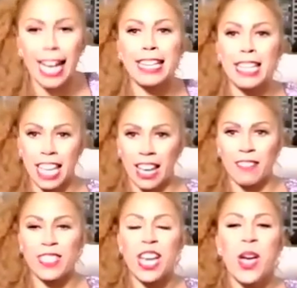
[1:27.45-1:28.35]

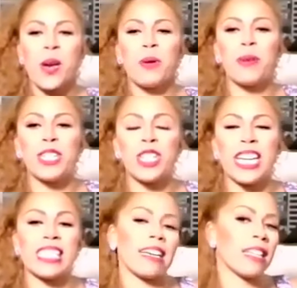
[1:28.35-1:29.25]
gift, which
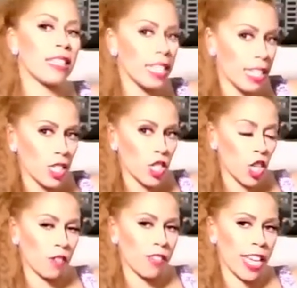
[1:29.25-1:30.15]
is a cleaning
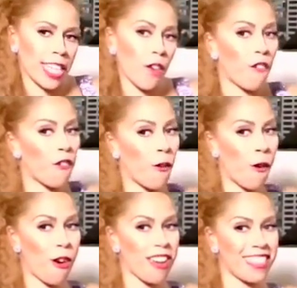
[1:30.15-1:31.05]
service
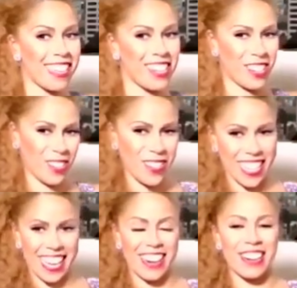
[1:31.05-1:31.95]
for the new
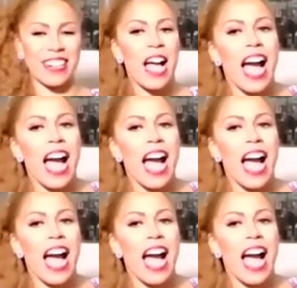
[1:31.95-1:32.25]
year.